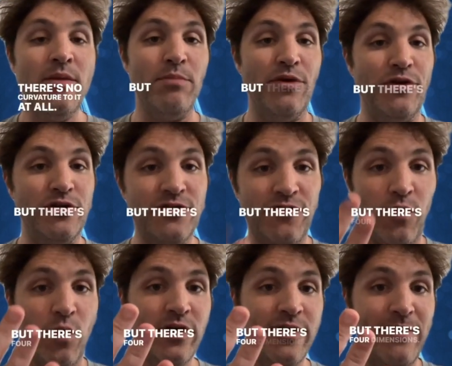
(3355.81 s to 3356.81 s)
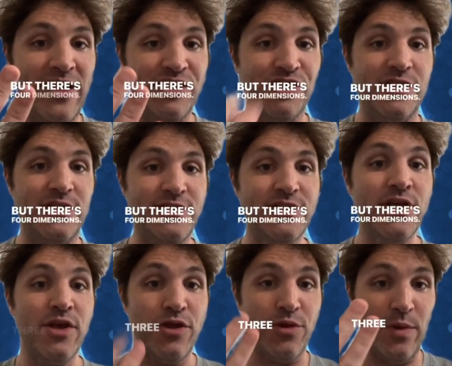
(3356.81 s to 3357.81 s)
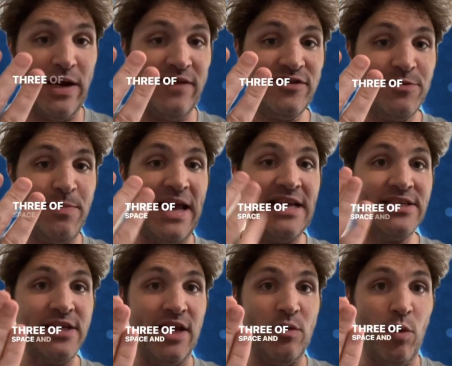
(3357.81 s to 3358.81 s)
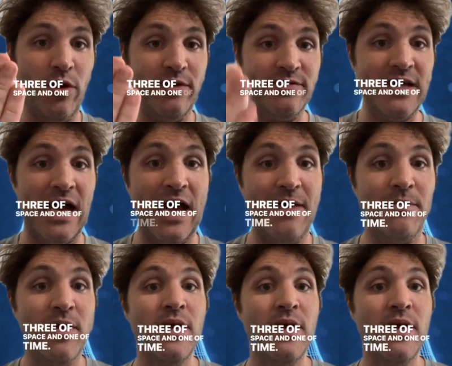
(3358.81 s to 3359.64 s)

but there's 4 dimensions, 3 of space and 1 of time.